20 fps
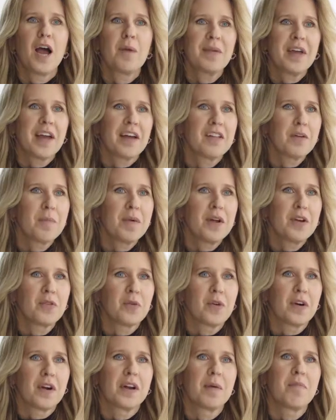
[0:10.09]
I'm Kelly
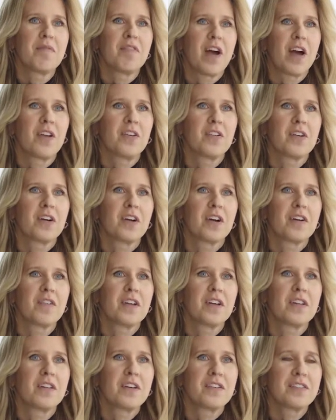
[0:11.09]
Mondora and I'm founder
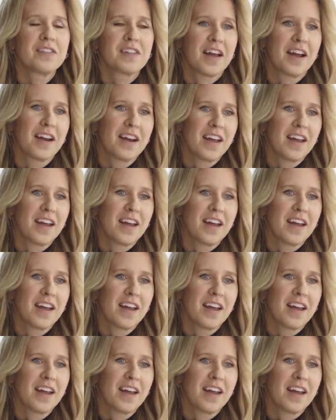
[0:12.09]
of Ilios